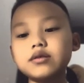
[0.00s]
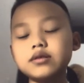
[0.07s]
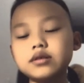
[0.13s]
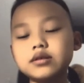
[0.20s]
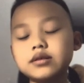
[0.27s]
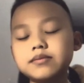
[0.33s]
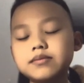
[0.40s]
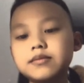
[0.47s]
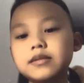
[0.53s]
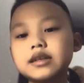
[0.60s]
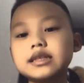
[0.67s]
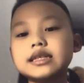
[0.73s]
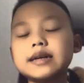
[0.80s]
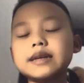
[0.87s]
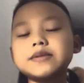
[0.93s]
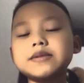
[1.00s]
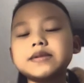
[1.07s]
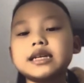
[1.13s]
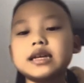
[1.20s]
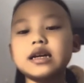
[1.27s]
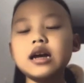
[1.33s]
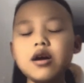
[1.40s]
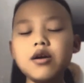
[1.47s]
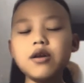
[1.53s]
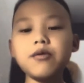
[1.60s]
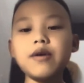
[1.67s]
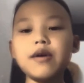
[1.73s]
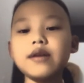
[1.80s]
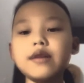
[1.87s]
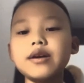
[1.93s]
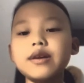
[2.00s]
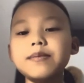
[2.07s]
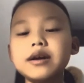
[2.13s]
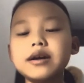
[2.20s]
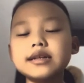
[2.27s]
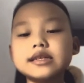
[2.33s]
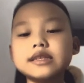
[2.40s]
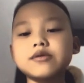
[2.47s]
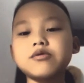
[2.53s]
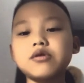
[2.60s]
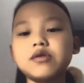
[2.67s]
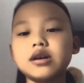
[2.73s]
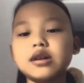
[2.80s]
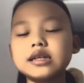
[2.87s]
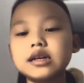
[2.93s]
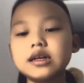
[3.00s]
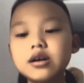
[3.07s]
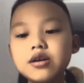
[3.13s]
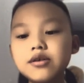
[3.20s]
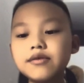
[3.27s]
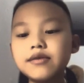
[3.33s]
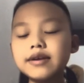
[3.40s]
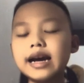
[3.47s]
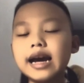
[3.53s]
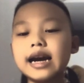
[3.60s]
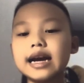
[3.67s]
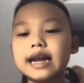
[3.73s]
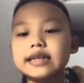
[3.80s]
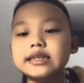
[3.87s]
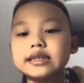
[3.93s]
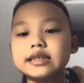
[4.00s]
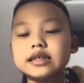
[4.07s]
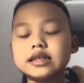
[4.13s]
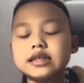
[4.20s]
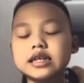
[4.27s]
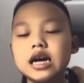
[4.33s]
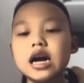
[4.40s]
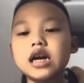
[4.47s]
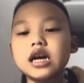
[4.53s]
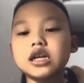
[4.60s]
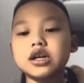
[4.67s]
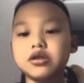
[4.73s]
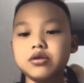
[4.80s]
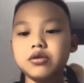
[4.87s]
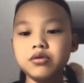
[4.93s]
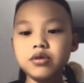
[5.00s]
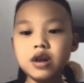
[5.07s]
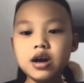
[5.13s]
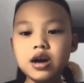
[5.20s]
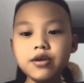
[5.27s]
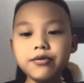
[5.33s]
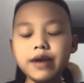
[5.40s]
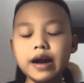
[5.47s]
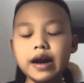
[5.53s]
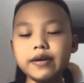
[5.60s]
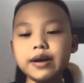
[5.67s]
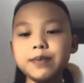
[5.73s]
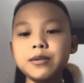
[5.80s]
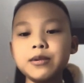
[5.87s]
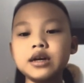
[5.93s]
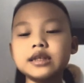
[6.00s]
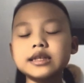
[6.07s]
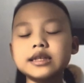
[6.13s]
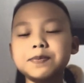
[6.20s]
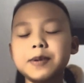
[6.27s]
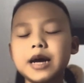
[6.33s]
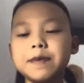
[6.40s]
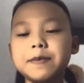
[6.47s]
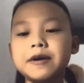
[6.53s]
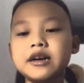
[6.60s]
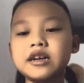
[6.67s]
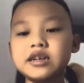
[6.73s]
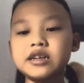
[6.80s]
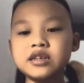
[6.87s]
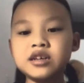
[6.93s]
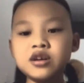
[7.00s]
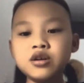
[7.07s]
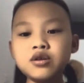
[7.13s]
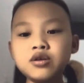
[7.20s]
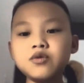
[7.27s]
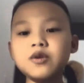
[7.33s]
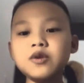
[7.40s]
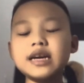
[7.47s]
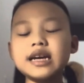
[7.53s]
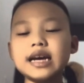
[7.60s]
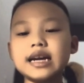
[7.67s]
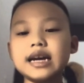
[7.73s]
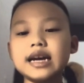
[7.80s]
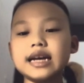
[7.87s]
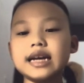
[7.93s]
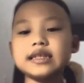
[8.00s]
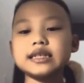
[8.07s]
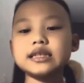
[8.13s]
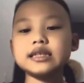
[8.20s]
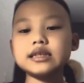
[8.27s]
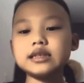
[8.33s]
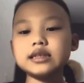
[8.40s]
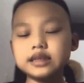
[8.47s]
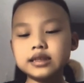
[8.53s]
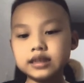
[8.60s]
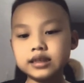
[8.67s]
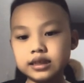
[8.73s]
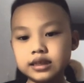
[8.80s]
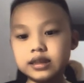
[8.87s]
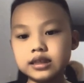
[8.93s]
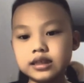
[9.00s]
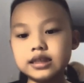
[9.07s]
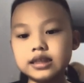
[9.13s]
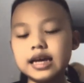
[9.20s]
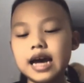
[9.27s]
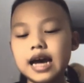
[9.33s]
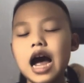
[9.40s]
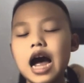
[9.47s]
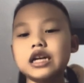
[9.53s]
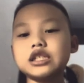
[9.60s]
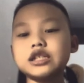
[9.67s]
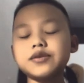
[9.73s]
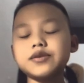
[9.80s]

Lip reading: Okay. So what kind of When we burn the wood, we can get the charcoal. When we burn the paper, we can get the ash.